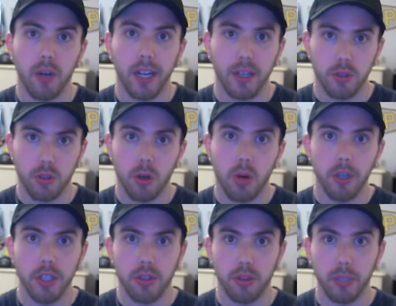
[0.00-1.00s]
As
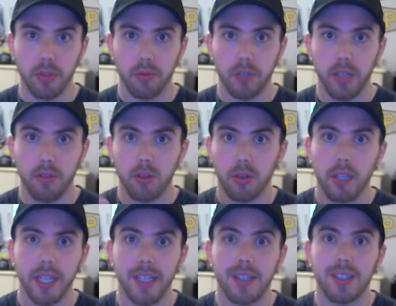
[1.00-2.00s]
always, do me a favor,
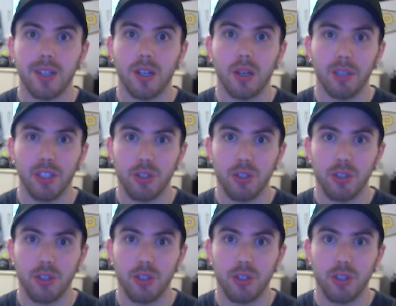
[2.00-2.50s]
like, comment,